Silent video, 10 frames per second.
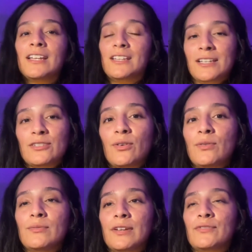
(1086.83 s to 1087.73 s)
this
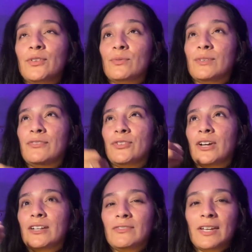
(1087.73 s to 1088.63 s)
home, if you're
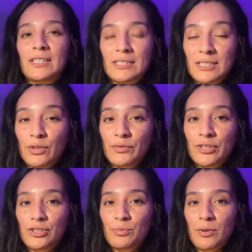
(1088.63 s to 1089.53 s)
kind of like a
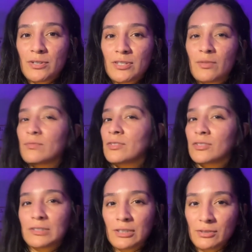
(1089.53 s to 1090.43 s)
selfish person,
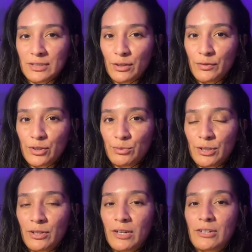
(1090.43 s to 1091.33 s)
you're a little selfish
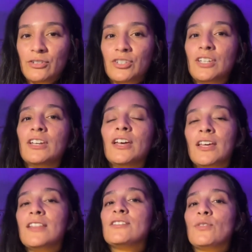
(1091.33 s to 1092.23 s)
with your energy,
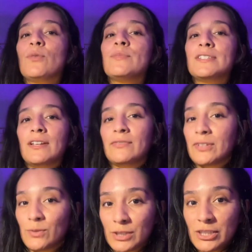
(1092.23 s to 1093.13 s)
this home is
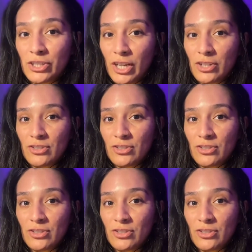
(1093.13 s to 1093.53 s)
definitely going to change